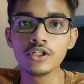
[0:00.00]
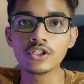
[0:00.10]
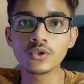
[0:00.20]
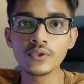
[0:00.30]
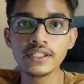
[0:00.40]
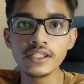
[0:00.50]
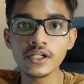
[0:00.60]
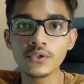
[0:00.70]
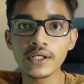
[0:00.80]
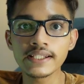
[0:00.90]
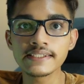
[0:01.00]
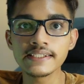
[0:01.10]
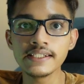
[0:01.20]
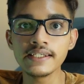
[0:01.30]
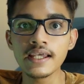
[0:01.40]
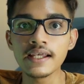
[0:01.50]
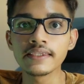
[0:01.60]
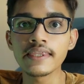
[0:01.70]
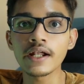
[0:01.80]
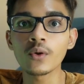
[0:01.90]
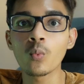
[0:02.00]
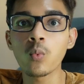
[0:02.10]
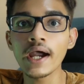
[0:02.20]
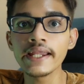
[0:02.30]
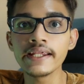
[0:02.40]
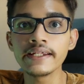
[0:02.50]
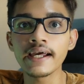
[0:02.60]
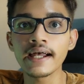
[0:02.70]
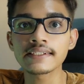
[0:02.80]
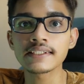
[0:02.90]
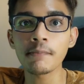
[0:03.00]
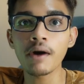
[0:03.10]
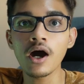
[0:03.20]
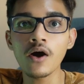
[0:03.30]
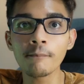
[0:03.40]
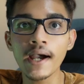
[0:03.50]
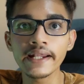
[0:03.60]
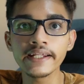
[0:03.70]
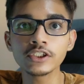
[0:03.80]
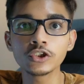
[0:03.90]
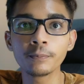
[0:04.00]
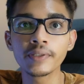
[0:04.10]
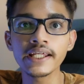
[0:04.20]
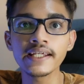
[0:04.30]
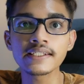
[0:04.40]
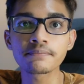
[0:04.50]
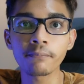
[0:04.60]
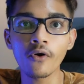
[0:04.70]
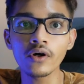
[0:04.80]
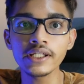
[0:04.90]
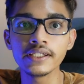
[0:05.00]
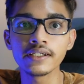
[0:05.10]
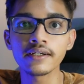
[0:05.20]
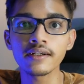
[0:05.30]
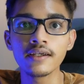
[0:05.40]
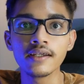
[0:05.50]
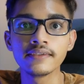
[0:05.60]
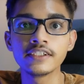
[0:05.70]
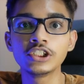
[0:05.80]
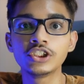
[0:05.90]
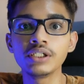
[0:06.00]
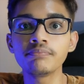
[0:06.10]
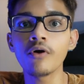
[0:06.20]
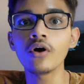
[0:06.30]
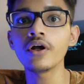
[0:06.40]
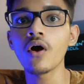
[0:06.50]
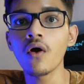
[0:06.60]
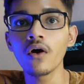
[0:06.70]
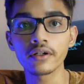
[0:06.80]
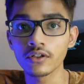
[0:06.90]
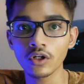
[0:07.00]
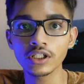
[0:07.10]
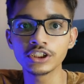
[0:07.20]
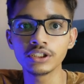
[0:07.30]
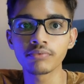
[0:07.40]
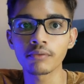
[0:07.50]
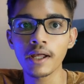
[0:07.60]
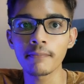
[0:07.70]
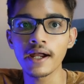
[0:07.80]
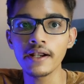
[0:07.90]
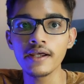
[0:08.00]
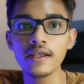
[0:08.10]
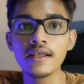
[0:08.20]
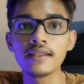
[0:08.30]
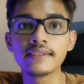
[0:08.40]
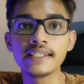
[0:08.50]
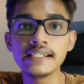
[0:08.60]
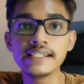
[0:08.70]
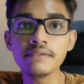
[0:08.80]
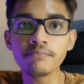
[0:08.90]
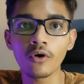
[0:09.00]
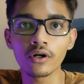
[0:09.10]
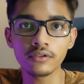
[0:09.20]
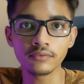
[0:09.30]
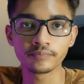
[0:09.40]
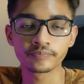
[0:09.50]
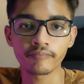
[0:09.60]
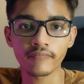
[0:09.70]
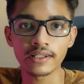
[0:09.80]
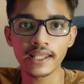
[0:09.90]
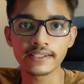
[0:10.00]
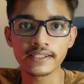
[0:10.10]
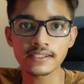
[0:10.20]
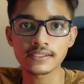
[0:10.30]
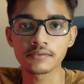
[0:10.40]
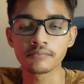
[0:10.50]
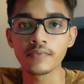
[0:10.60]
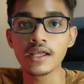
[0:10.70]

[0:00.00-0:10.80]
So here you can see that white has somehow managed to bring his pawn here, the g pawn, or not the g pawn, my bad, the e pawn, like this.